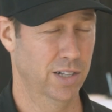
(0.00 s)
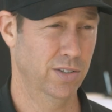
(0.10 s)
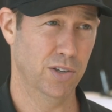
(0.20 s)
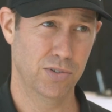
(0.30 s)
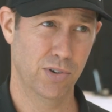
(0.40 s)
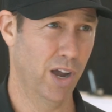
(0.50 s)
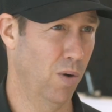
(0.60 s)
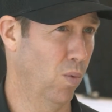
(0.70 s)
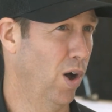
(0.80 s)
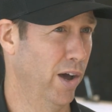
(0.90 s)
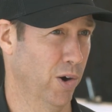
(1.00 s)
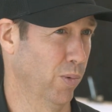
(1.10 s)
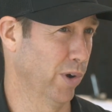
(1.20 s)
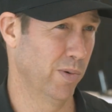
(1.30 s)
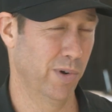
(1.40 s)
It's also got
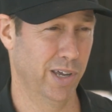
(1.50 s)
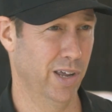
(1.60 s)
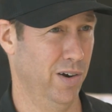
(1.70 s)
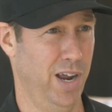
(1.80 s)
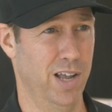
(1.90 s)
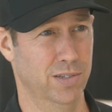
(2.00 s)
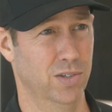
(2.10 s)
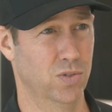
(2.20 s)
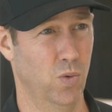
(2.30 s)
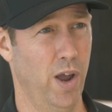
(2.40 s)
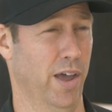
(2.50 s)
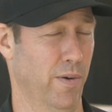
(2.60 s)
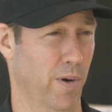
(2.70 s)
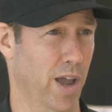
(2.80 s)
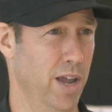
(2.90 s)
water. We don't wanna get our houses
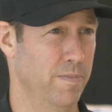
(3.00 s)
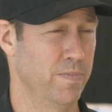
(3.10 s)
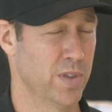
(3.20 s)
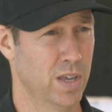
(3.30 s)
wet, right?